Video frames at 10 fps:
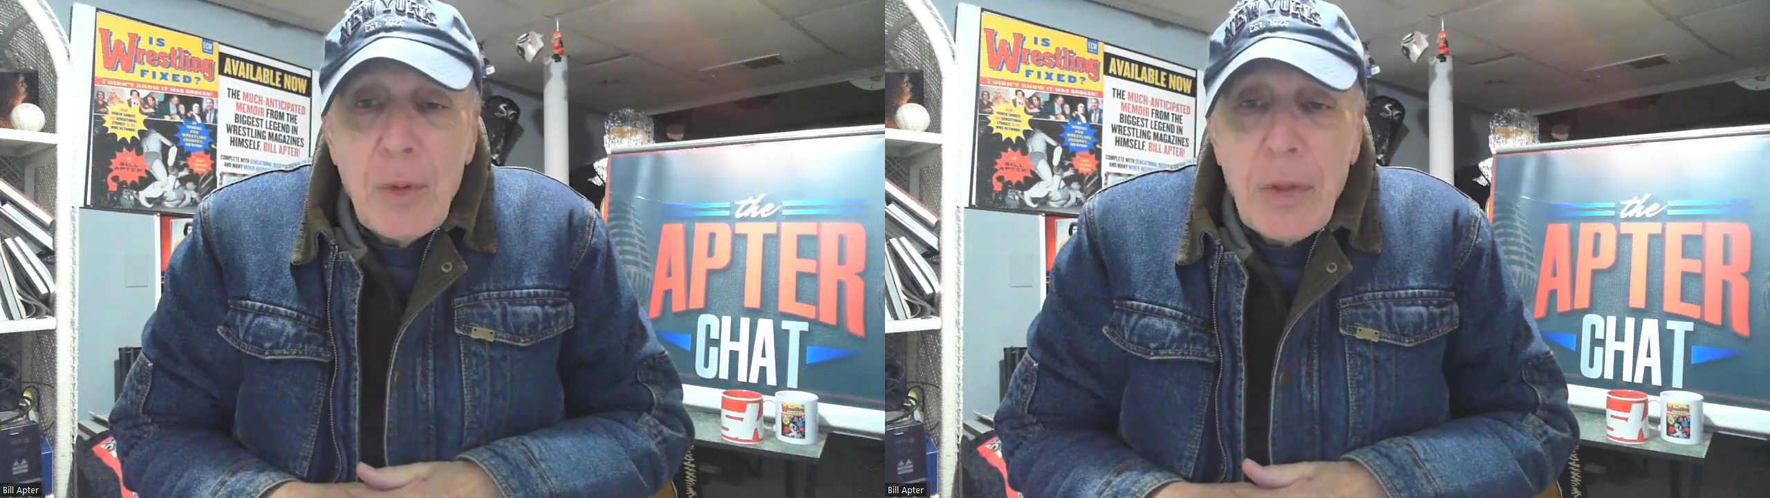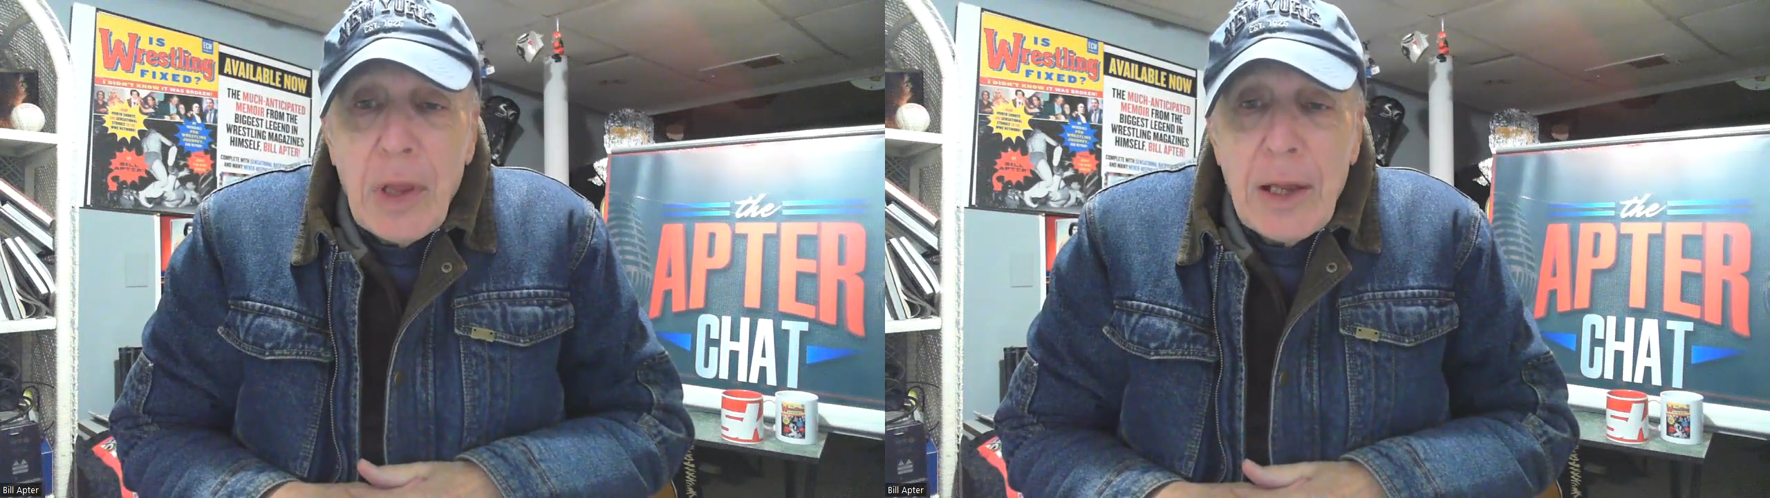
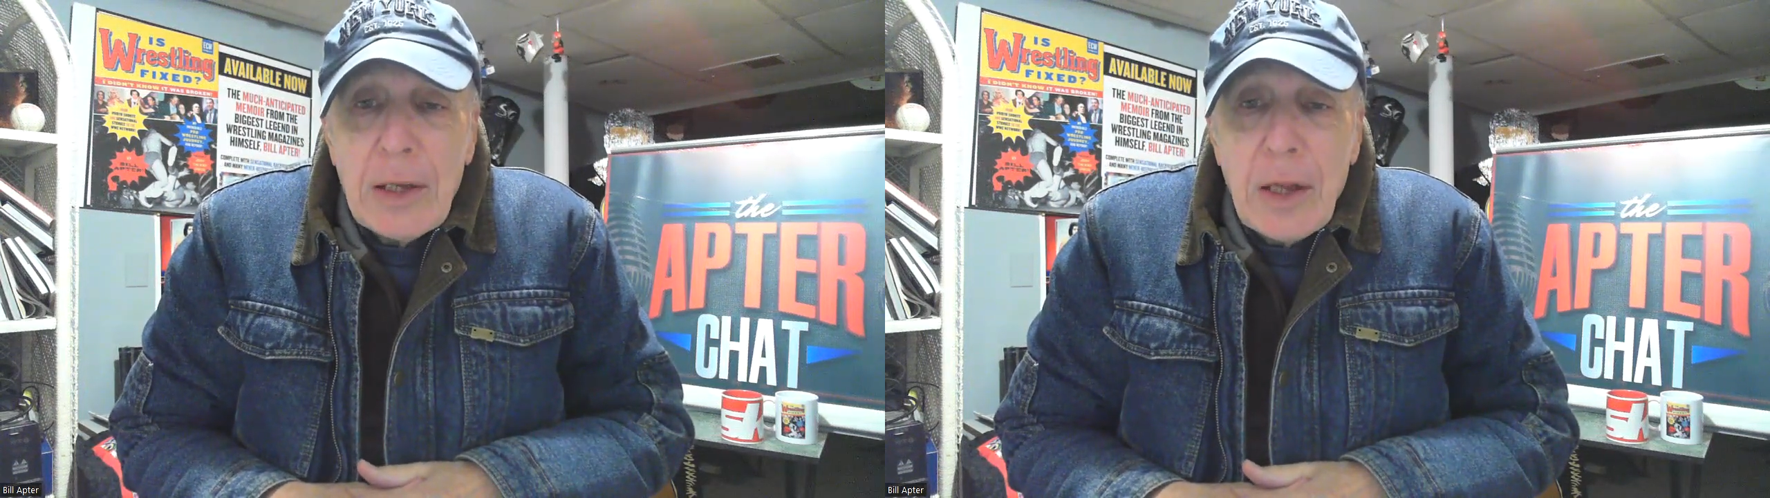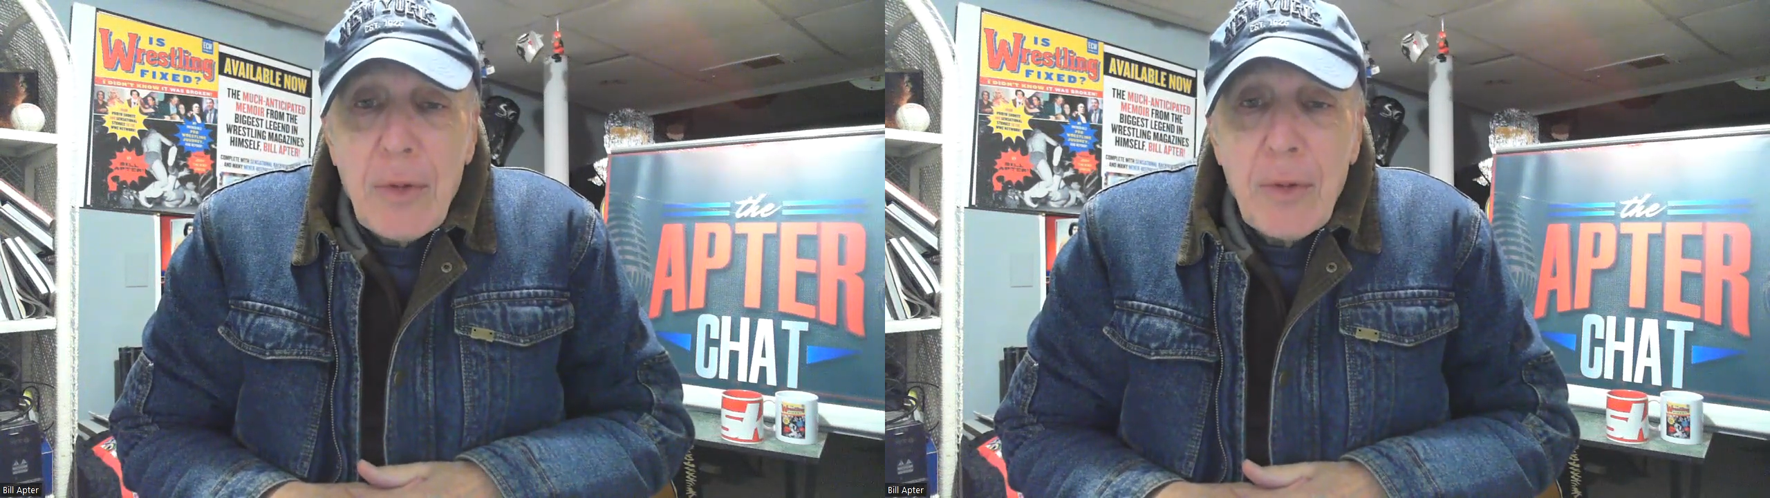
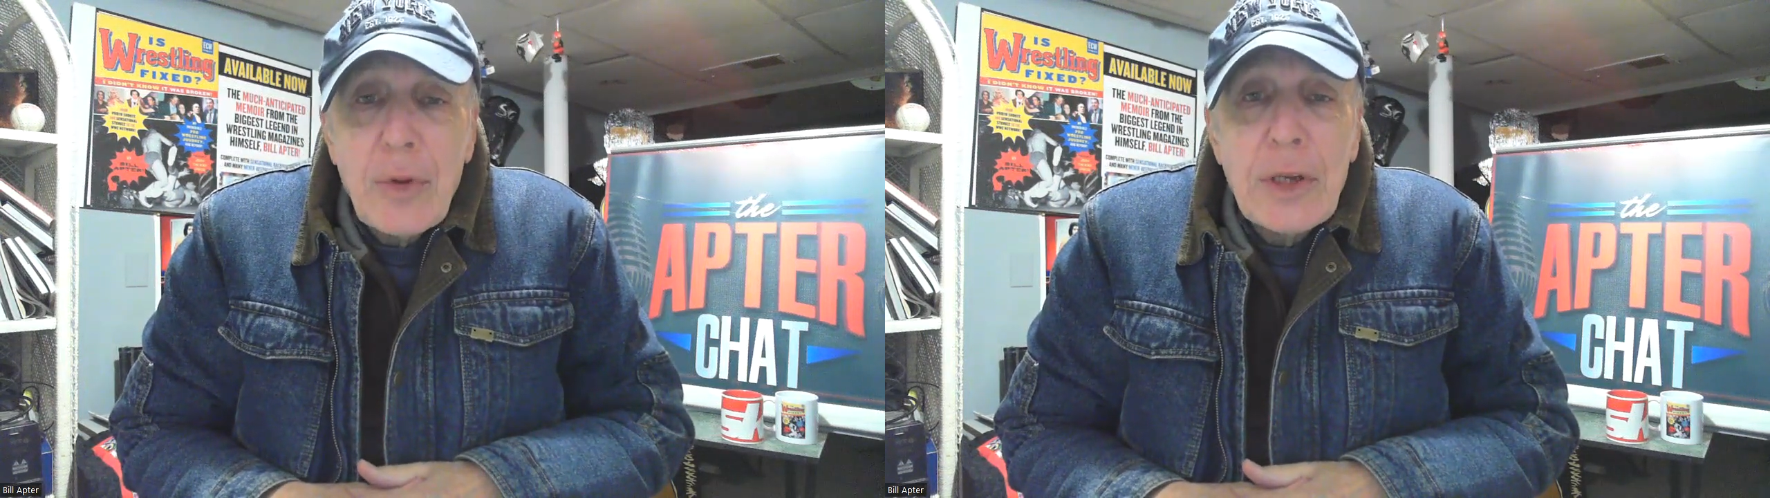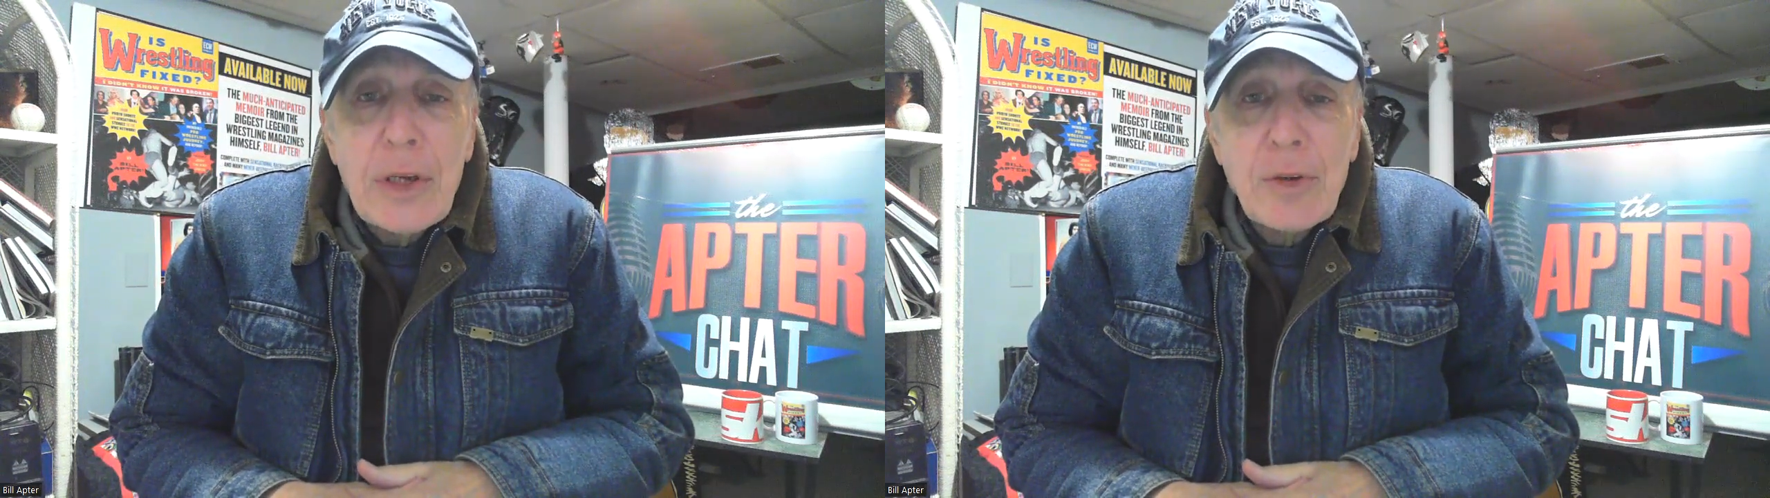Lanny through
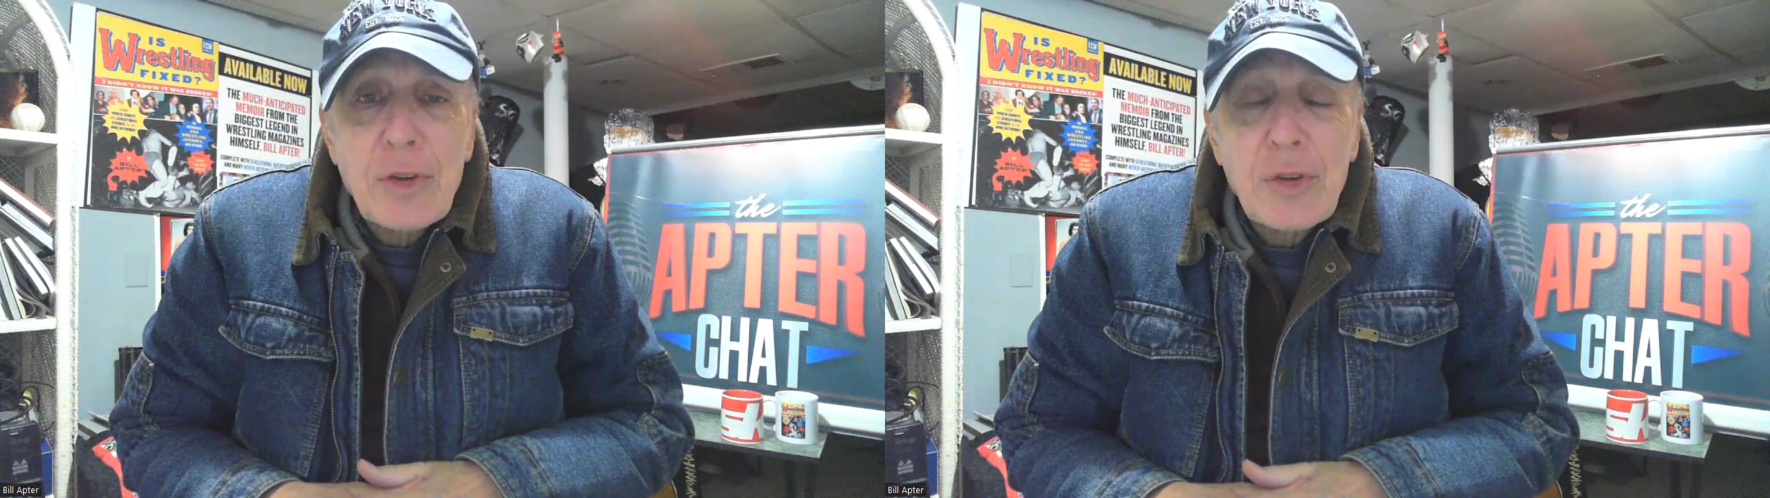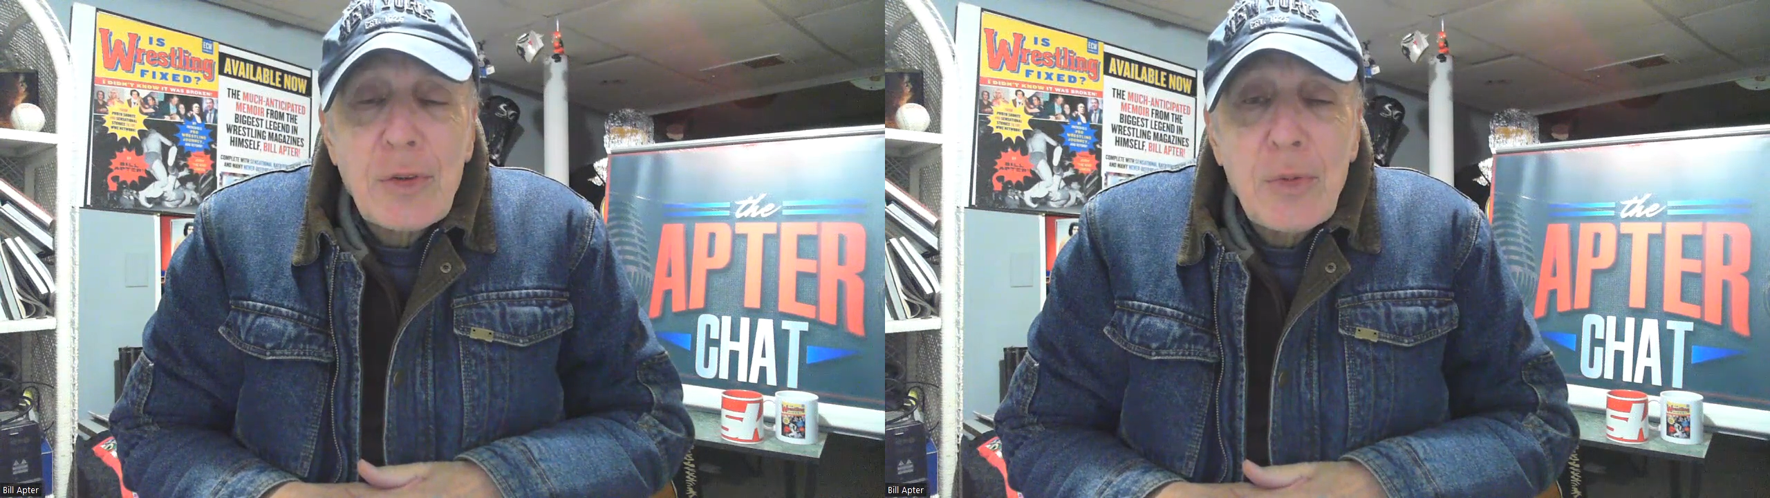the
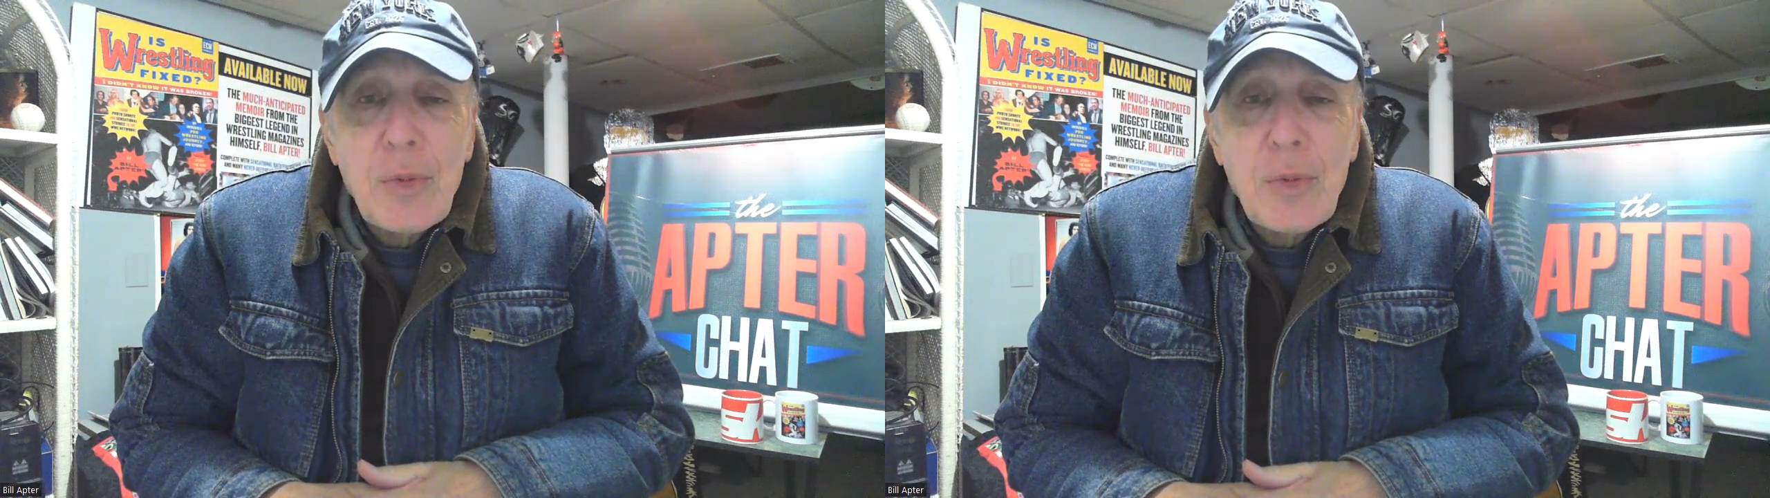years.